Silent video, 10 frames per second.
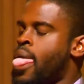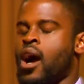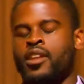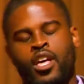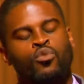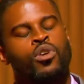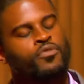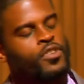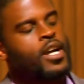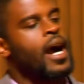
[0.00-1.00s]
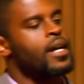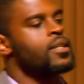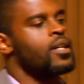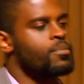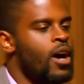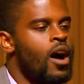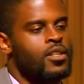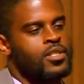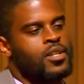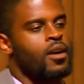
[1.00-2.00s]
Another word for conduct, Paul
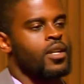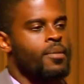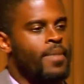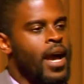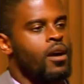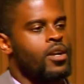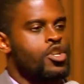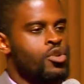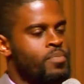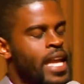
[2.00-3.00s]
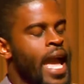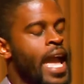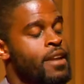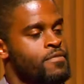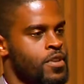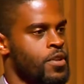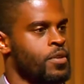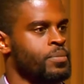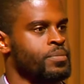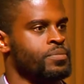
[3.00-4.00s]
is talking about your behavior.
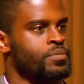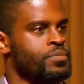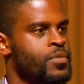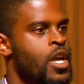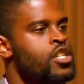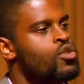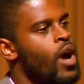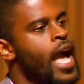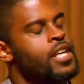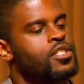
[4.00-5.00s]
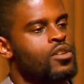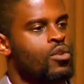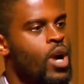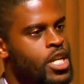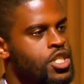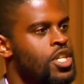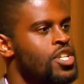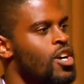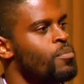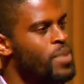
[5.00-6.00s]
So I ask the question,
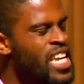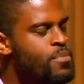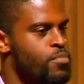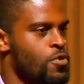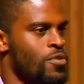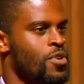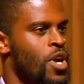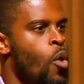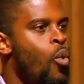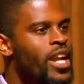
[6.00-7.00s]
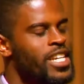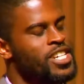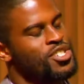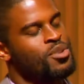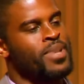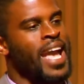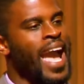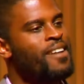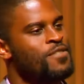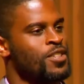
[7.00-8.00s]
young people, what is your
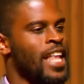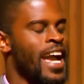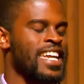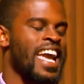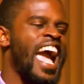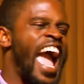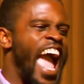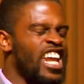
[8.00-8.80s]
behavior like at